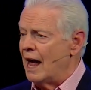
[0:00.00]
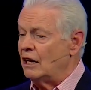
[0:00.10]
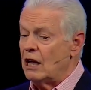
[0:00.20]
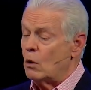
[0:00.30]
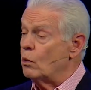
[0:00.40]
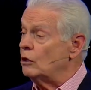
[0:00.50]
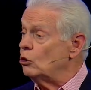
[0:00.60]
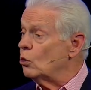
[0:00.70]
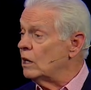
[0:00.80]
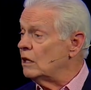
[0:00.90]
And yet when
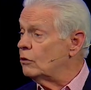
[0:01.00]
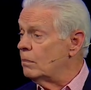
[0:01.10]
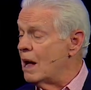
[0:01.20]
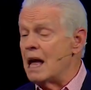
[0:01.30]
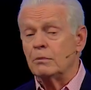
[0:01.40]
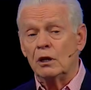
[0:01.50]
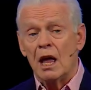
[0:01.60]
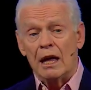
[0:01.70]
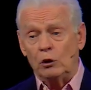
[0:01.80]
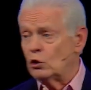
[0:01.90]
you read the Bible
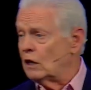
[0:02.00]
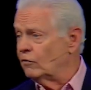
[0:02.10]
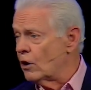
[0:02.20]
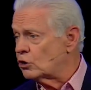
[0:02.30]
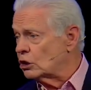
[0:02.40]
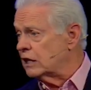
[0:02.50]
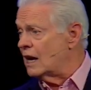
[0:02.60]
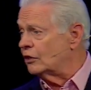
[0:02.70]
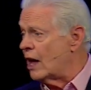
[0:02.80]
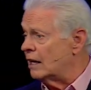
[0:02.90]
and you see verses
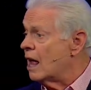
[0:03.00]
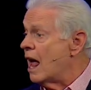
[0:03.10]
like that